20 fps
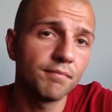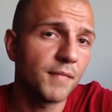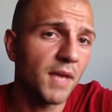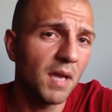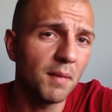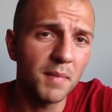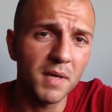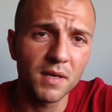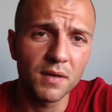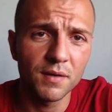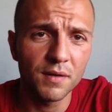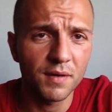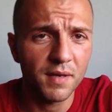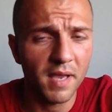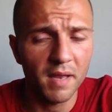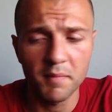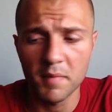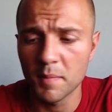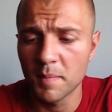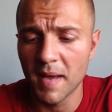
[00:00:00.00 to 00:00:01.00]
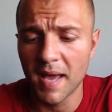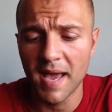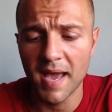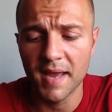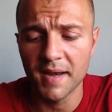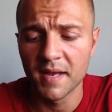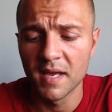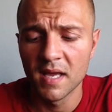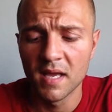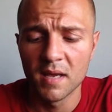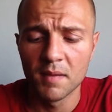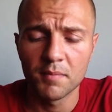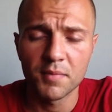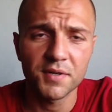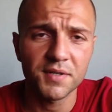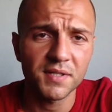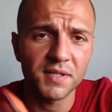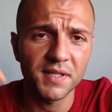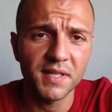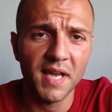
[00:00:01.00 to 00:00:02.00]
Can be good, can be bad.
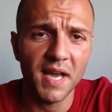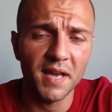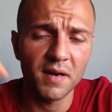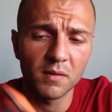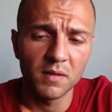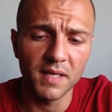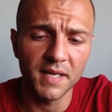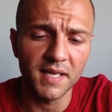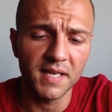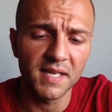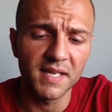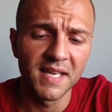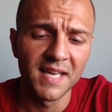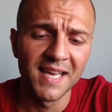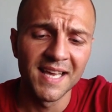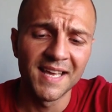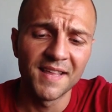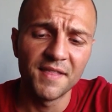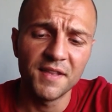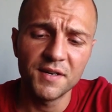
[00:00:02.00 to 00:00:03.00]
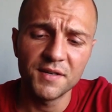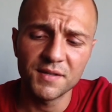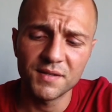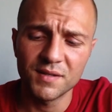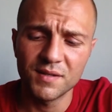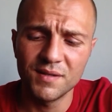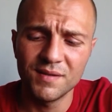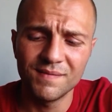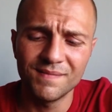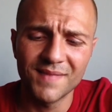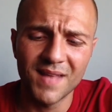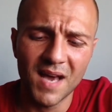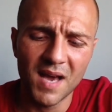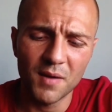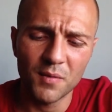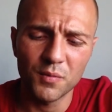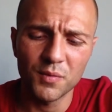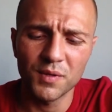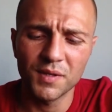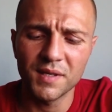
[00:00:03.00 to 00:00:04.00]
Personally, I don't like it. There's
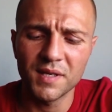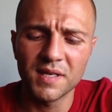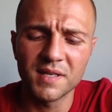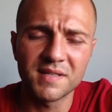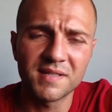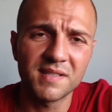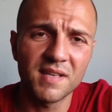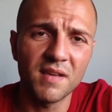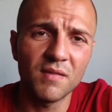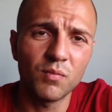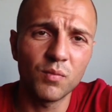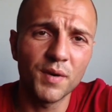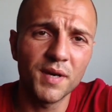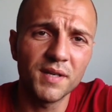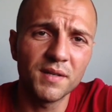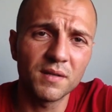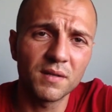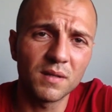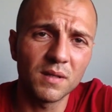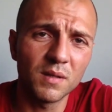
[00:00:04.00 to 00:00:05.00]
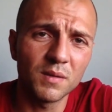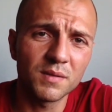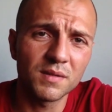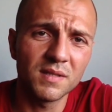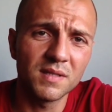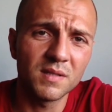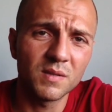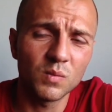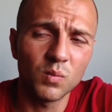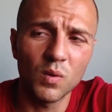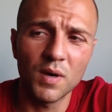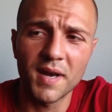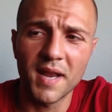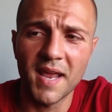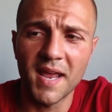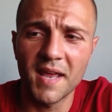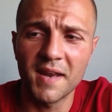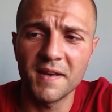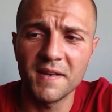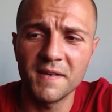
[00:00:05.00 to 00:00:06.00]
not really a safe way to close this
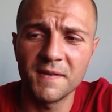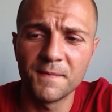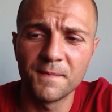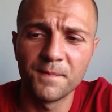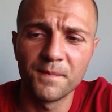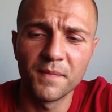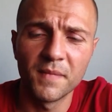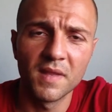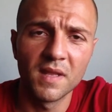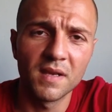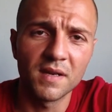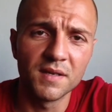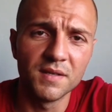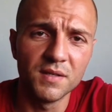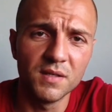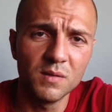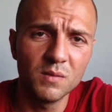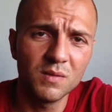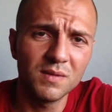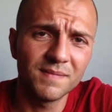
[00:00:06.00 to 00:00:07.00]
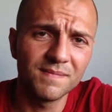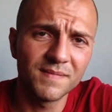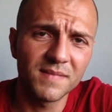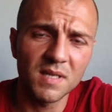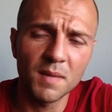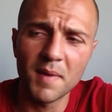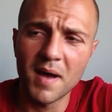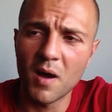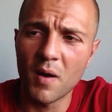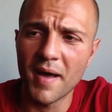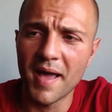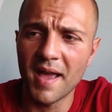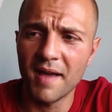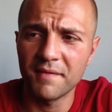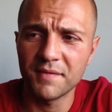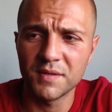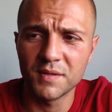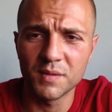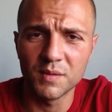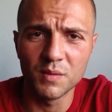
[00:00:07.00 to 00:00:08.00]
one-handed, because you would somehow
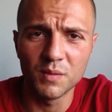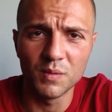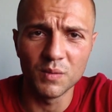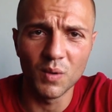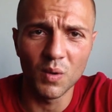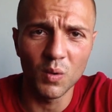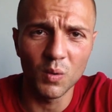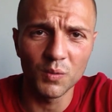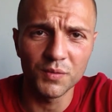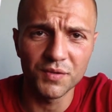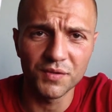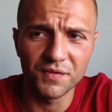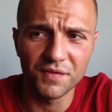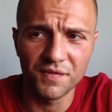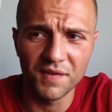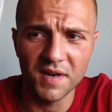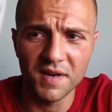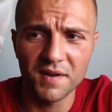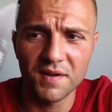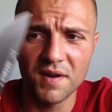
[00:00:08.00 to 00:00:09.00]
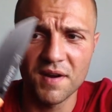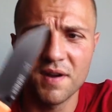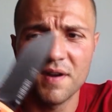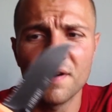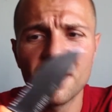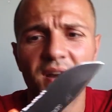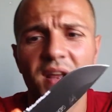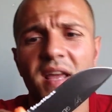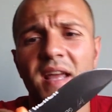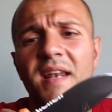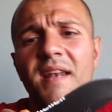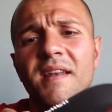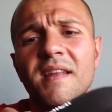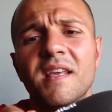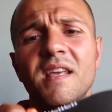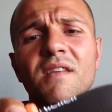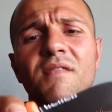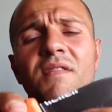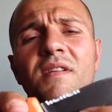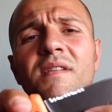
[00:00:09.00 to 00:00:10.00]
have to hold your finger here, and
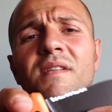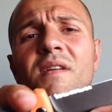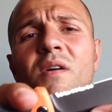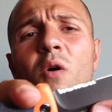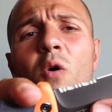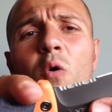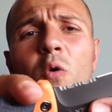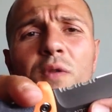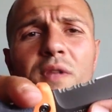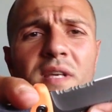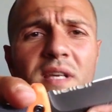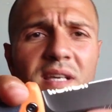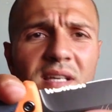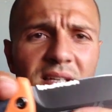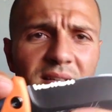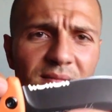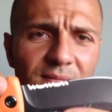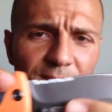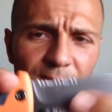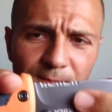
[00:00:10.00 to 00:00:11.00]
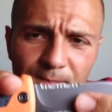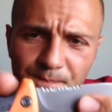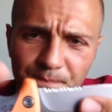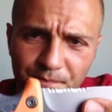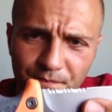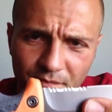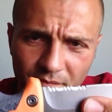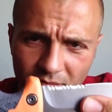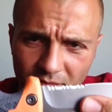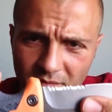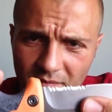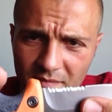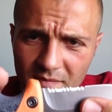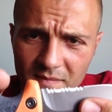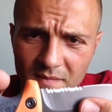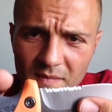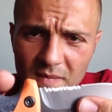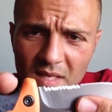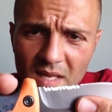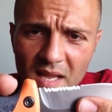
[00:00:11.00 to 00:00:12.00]
even holding it
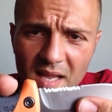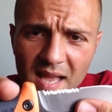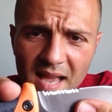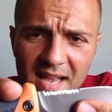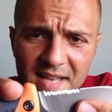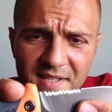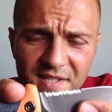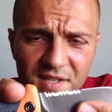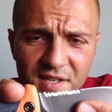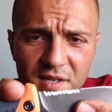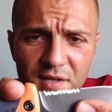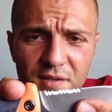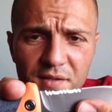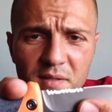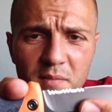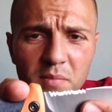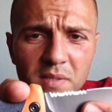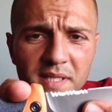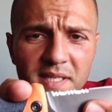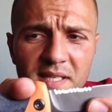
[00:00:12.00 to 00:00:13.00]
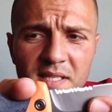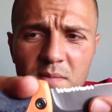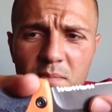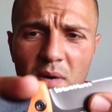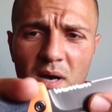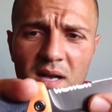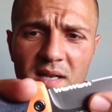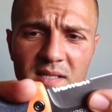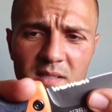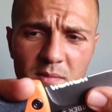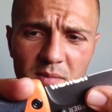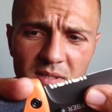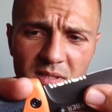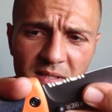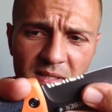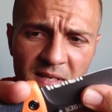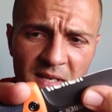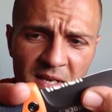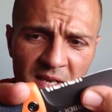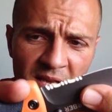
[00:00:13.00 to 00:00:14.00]
as near to the blade as
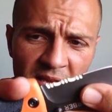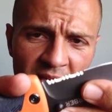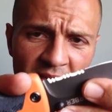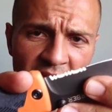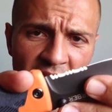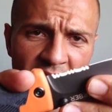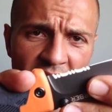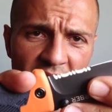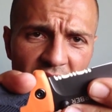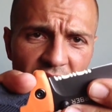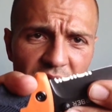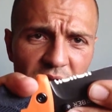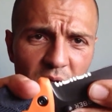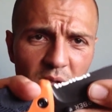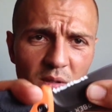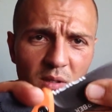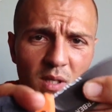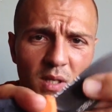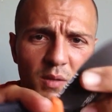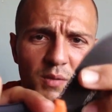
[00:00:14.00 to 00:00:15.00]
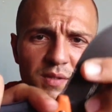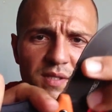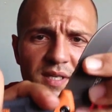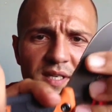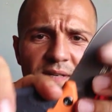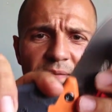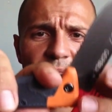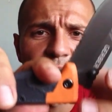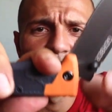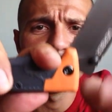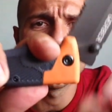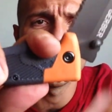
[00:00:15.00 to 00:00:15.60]
possible, if you close it,